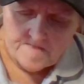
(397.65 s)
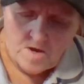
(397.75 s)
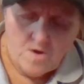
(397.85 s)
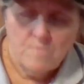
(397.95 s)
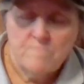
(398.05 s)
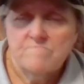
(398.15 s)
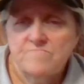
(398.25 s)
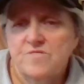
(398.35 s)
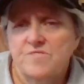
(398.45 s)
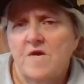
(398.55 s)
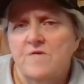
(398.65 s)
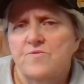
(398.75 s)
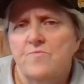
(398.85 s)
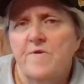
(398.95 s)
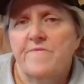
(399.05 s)
Oh, just asked
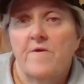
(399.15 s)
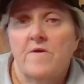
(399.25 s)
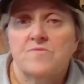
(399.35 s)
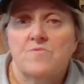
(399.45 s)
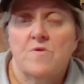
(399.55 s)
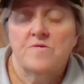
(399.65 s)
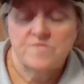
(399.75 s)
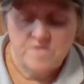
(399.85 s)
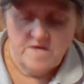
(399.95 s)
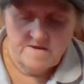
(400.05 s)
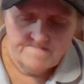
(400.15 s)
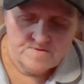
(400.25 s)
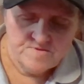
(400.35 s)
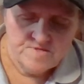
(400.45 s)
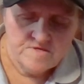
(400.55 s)
for my thoughts. Well, I just gave
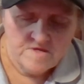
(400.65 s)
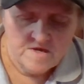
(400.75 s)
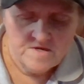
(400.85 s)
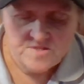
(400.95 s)
those, didn't I?